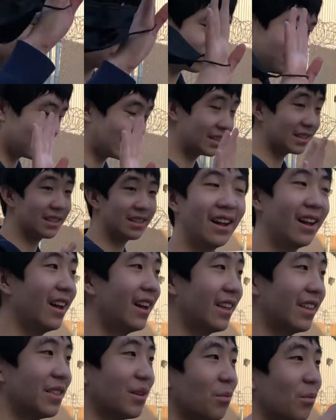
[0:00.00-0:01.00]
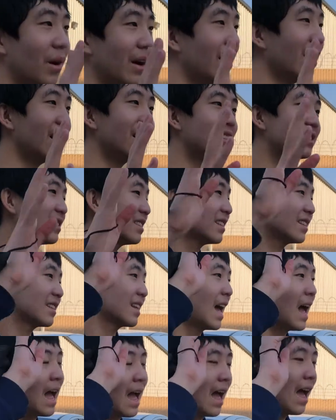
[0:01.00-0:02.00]
friendly. The warehouse, like,
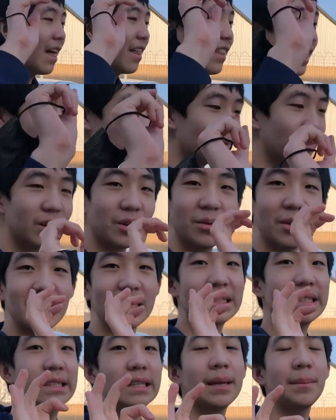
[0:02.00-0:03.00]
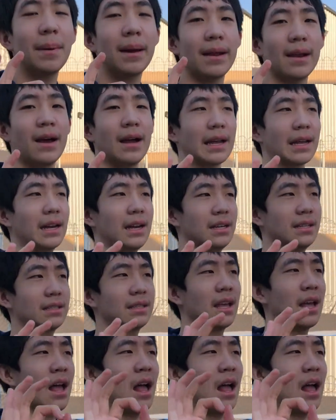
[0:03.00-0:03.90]
that's where you want to sleep at night, guys.